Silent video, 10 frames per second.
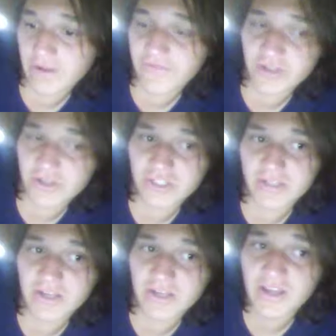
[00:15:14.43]

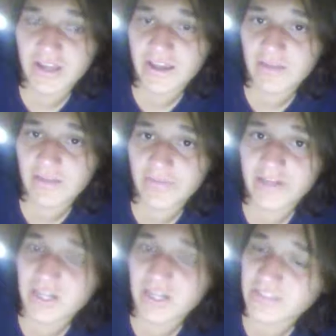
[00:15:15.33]
fiction, and
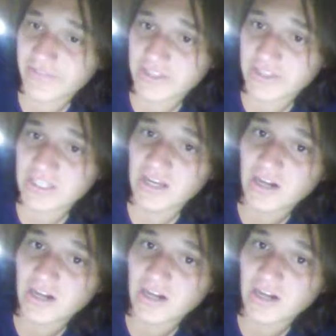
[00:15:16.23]
because of this, a